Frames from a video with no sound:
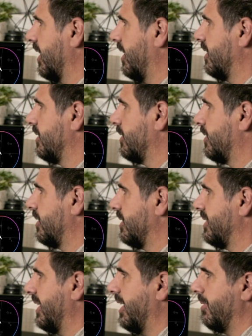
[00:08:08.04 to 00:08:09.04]
contour,
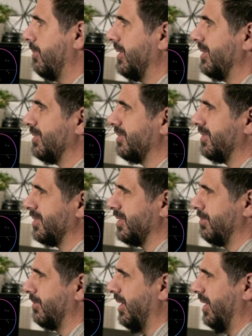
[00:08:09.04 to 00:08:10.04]
sat, but those are for
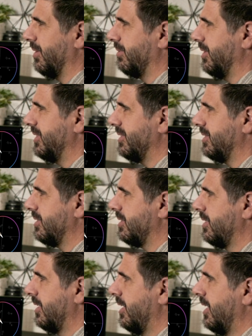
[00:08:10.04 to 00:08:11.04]
some other reasons.
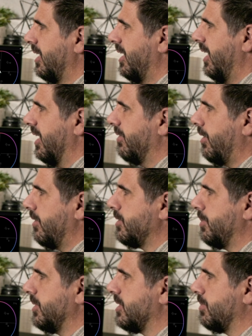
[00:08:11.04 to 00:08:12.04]
And I've always
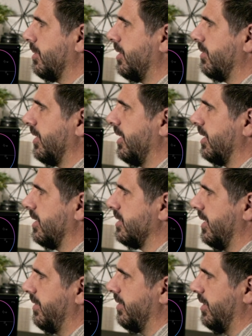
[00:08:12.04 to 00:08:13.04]
put split over here because
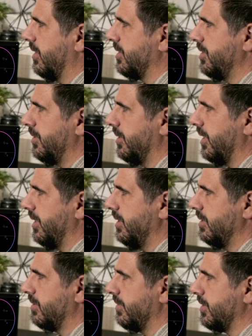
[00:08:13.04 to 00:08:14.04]
I have another tool that I
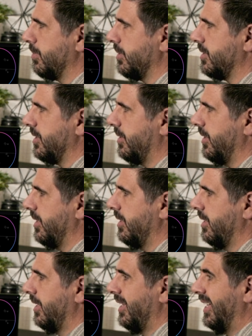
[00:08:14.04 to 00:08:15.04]
use for split toning,
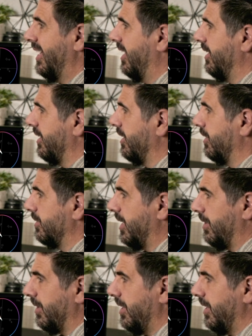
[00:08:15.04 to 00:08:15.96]
and you can go down